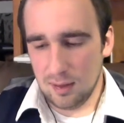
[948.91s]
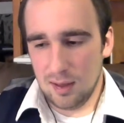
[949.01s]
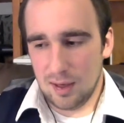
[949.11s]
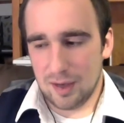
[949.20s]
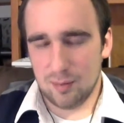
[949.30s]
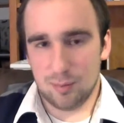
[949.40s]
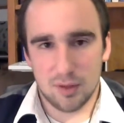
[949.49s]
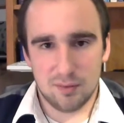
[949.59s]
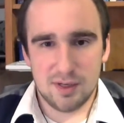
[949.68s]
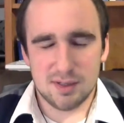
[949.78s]
an
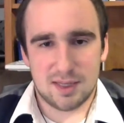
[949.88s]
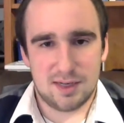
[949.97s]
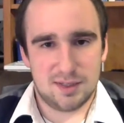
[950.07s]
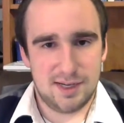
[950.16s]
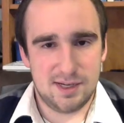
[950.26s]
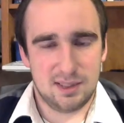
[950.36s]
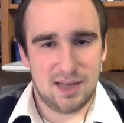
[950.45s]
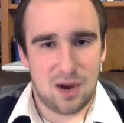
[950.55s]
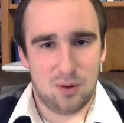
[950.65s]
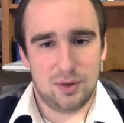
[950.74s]
impervious that is
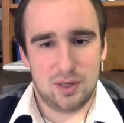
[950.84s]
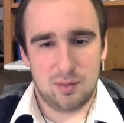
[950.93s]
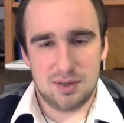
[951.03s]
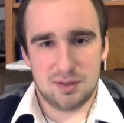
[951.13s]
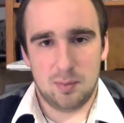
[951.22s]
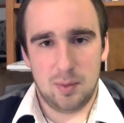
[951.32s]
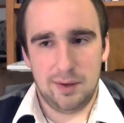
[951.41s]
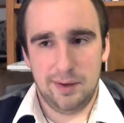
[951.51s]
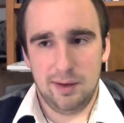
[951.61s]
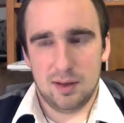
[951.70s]
easily outwitted by
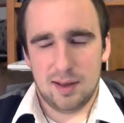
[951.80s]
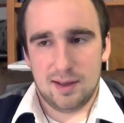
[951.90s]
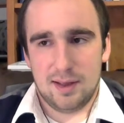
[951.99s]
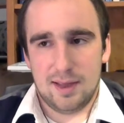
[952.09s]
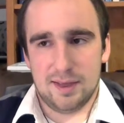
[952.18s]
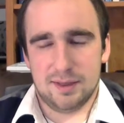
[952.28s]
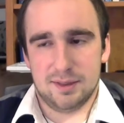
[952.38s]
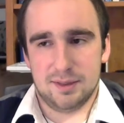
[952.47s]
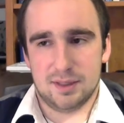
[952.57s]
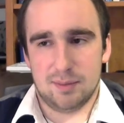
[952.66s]
somebody
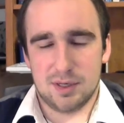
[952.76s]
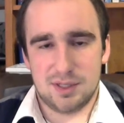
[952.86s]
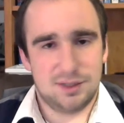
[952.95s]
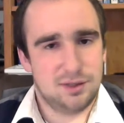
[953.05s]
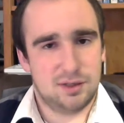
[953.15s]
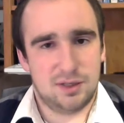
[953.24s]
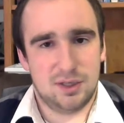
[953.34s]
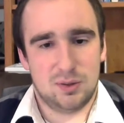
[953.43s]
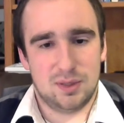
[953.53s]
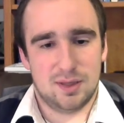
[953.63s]
is much easier to
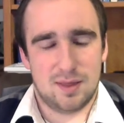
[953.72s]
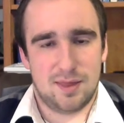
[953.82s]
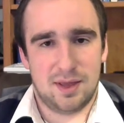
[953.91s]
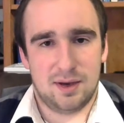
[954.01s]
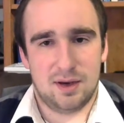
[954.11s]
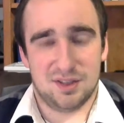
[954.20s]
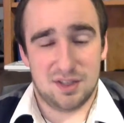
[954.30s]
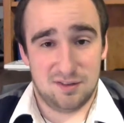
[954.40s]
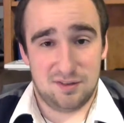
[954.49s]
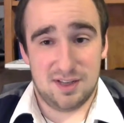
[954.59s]
deal with than a
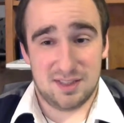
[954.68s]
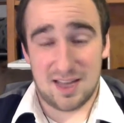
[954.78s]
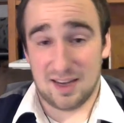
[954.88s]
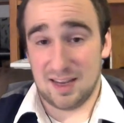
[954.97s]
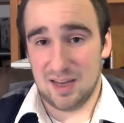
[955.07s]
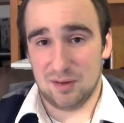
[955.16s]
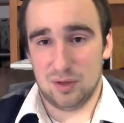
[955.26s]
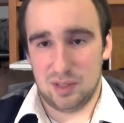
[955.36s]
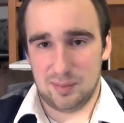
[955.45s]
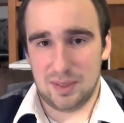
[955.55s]
toughness that can't
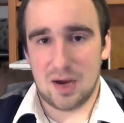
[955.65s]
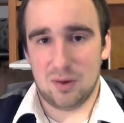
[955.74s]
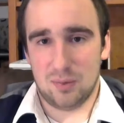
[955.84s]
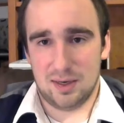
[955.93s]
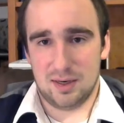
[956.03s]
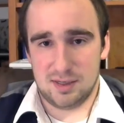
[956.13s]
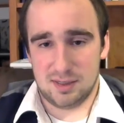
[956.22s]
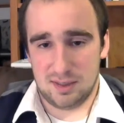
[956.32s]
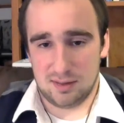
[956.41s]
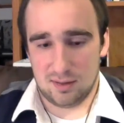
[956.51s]
really be outwitted
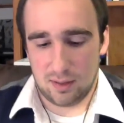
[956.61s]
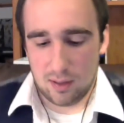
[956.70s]
as easily.